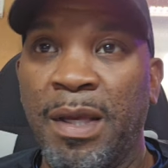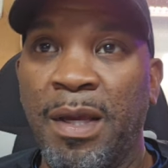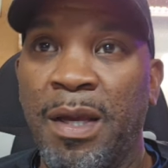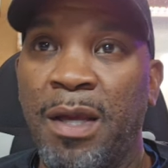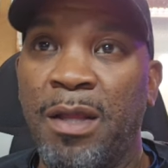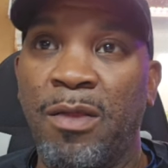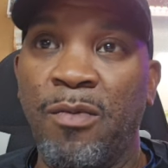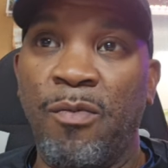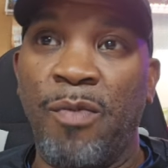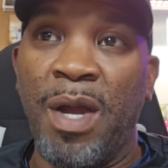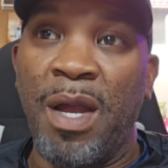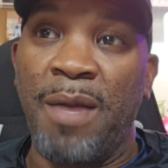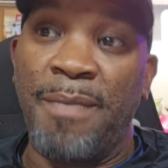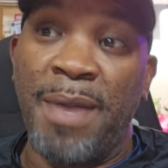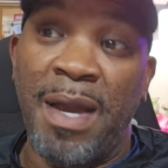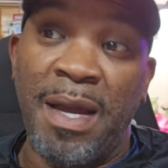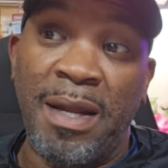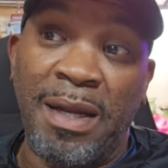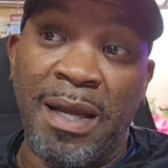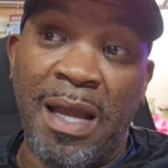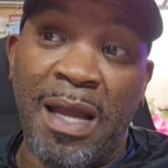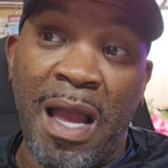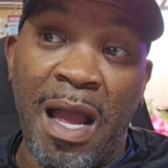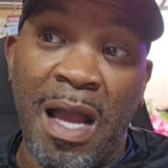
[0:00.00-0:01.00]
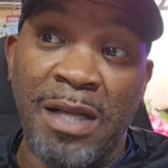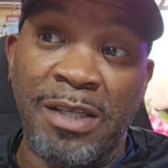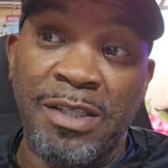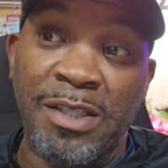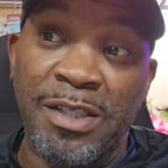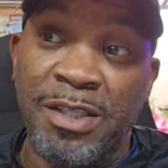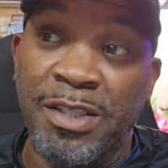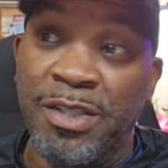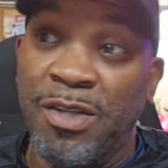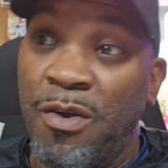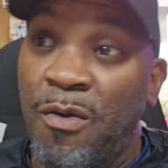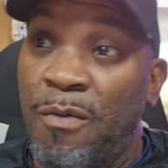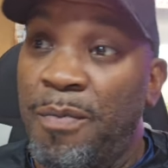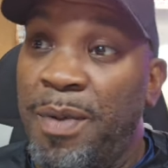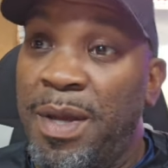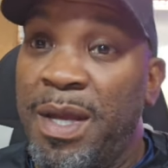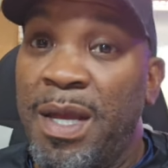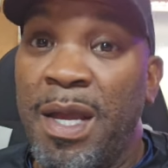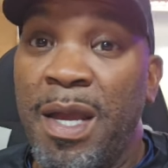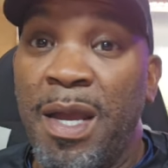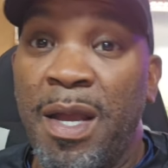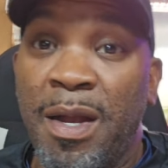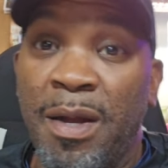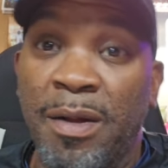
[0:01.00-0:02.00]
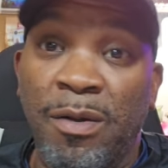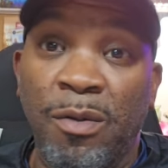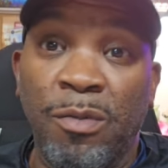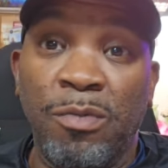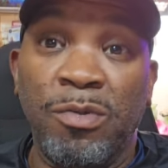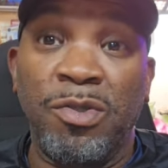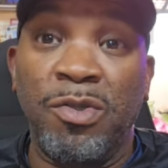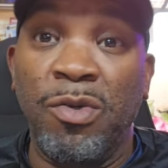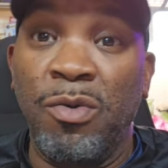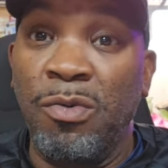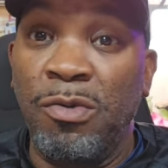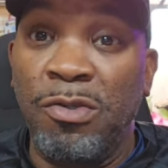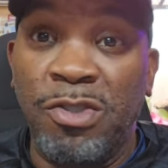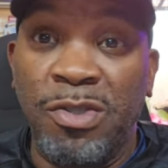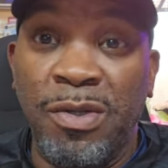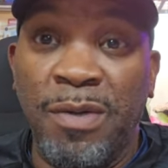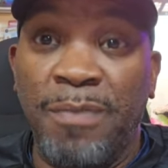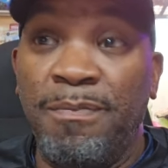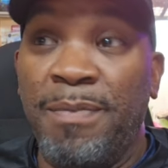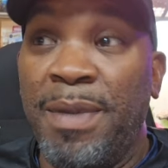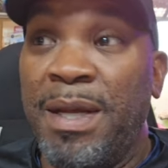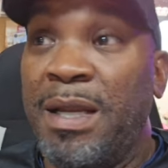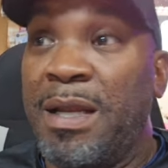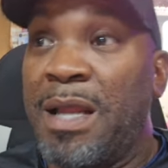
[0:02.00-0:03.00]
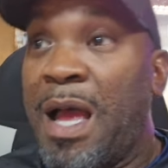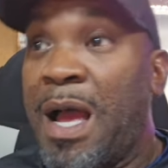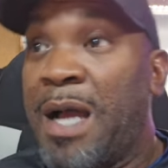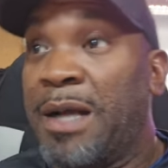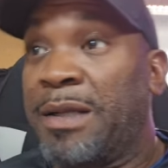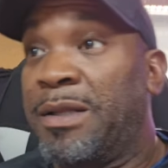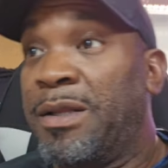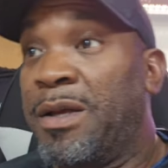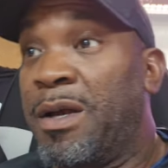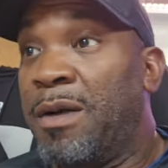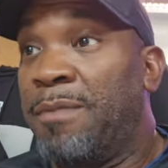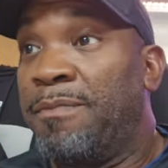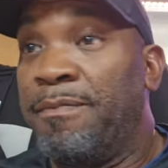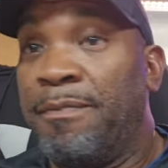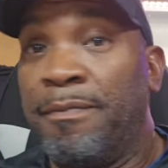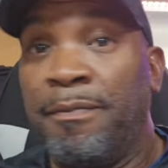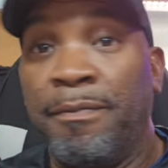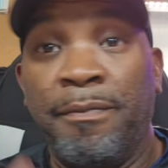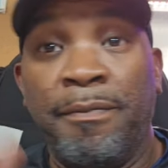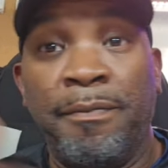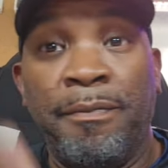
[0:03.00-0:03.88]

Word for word: Either way, man, the guys should still be here. Those dudes shouldn't be locked up.